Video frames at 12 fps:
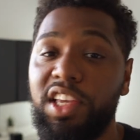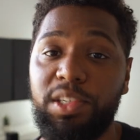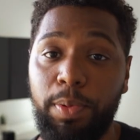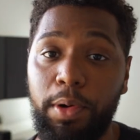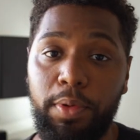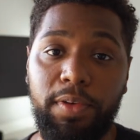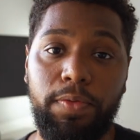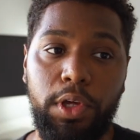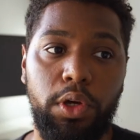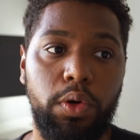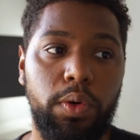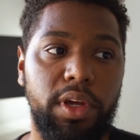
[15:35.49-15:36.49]
Sprint
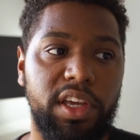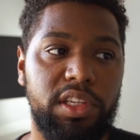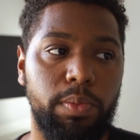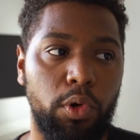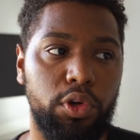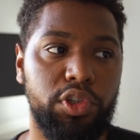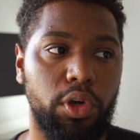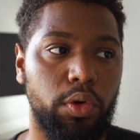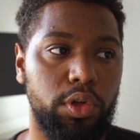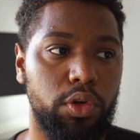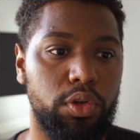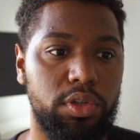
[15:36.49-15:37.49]
review is more so
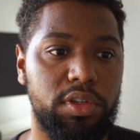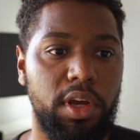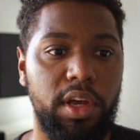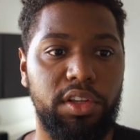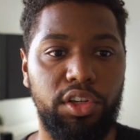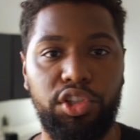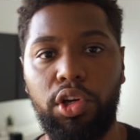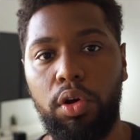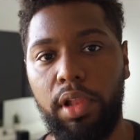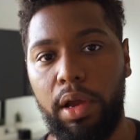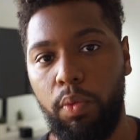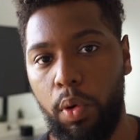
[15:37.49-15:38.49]
used to
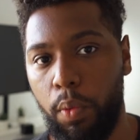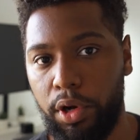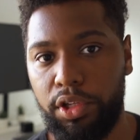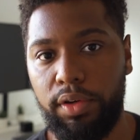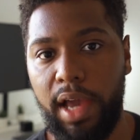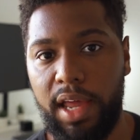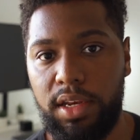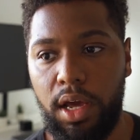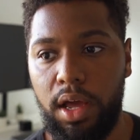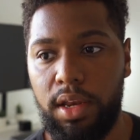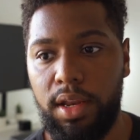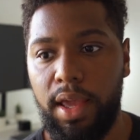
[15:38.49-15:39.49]
show like what work you got
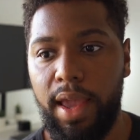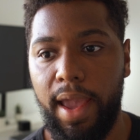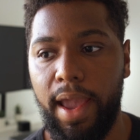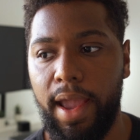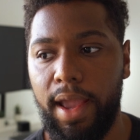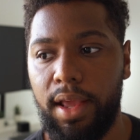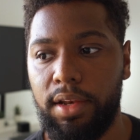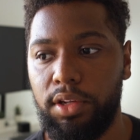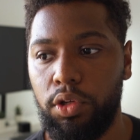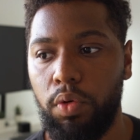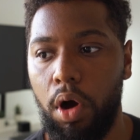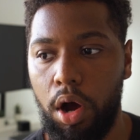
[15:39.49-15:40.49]
done, and
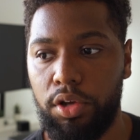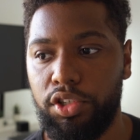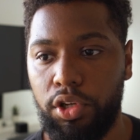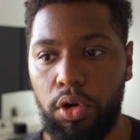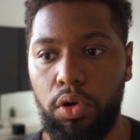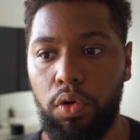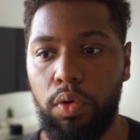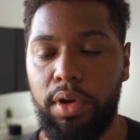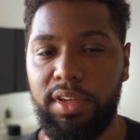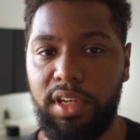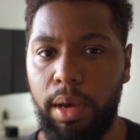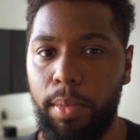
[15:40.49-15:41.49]
you also
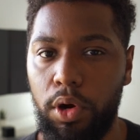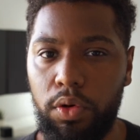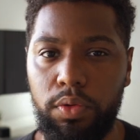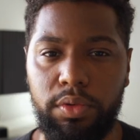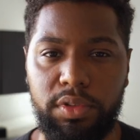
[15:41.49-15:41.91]
demo